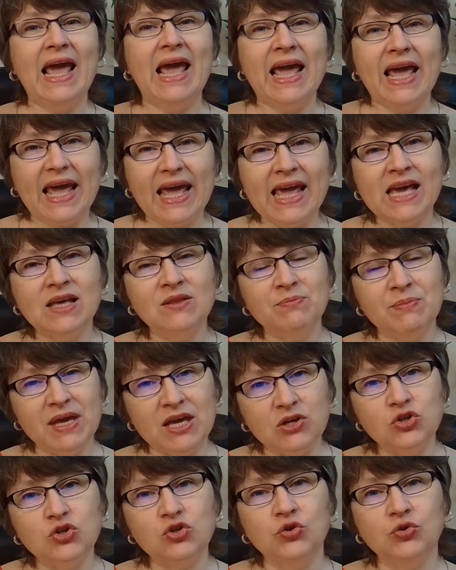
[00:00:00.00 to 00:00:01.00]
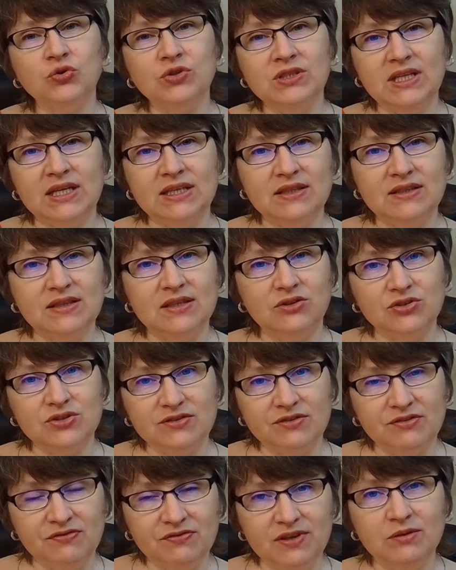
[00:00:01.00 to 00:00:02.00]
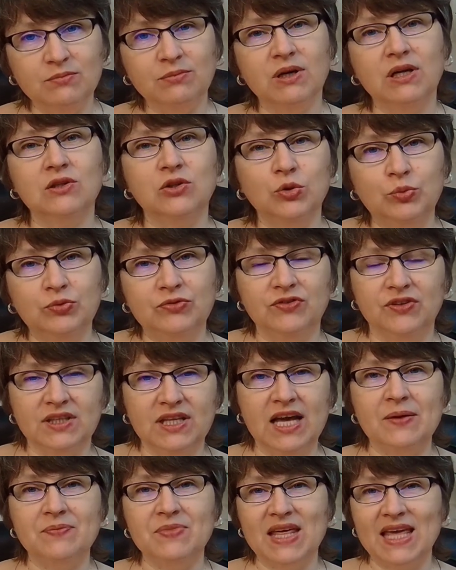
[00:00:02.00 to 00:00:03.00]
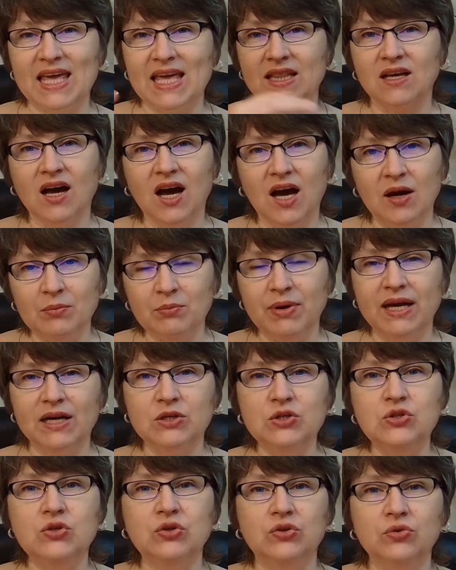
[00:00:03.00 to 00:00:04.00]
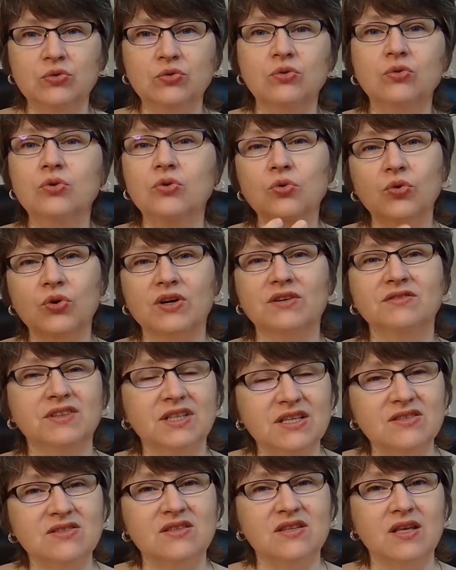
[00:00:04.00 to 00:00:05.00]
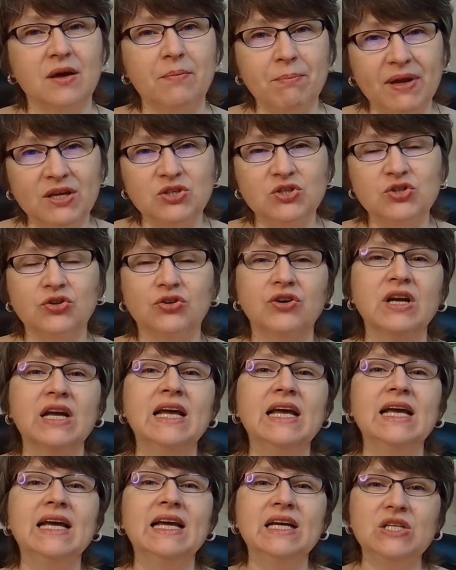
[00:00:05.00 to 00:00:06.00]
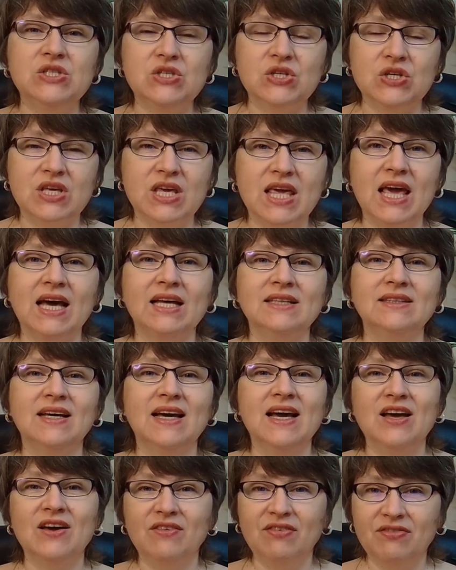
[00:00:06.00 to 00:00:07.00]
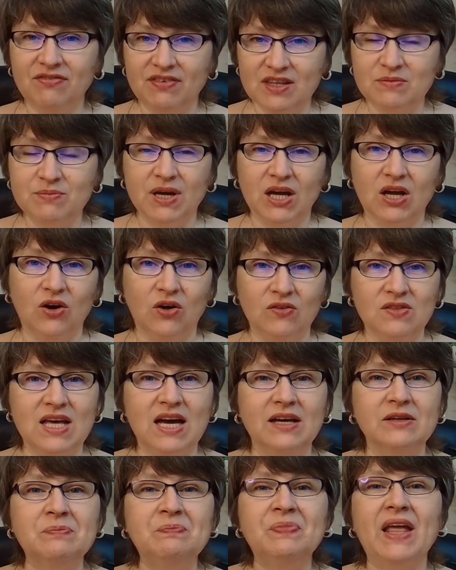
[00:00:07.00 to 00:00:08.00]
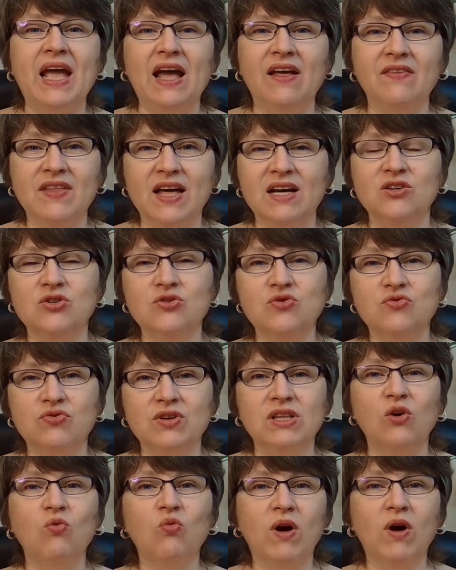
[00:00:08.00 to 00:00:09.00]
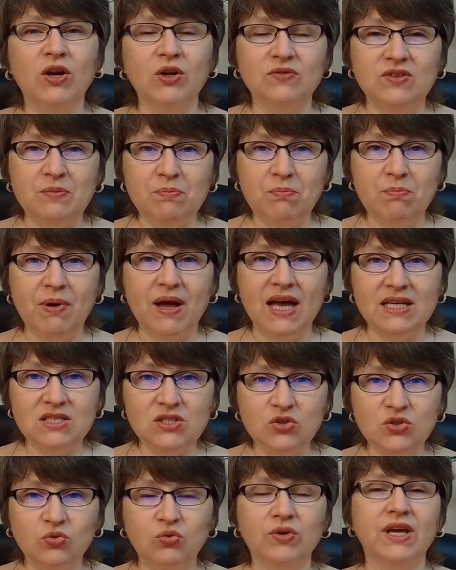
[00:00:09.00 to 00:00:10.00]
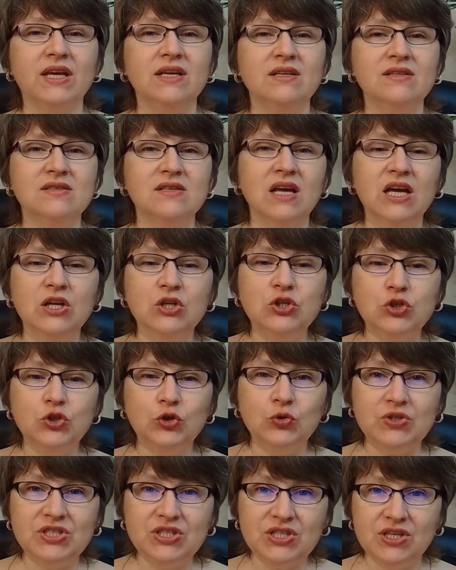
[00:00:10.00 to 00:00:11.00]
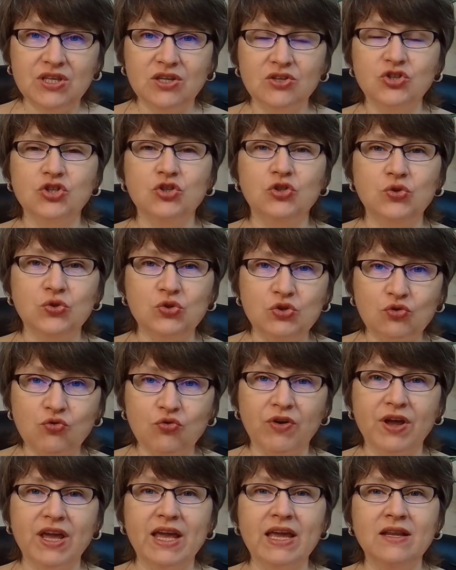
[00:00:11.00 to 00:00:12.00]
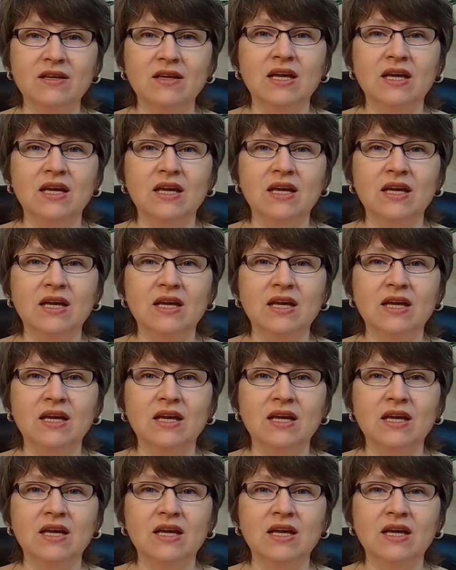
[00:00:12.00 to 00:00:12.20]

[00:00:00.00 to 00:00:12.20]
and make sure that there is a feedback loop for them. They can come back to you or whoever is their mentor to get feedback on that. And that is really one of the best ways to teach, to train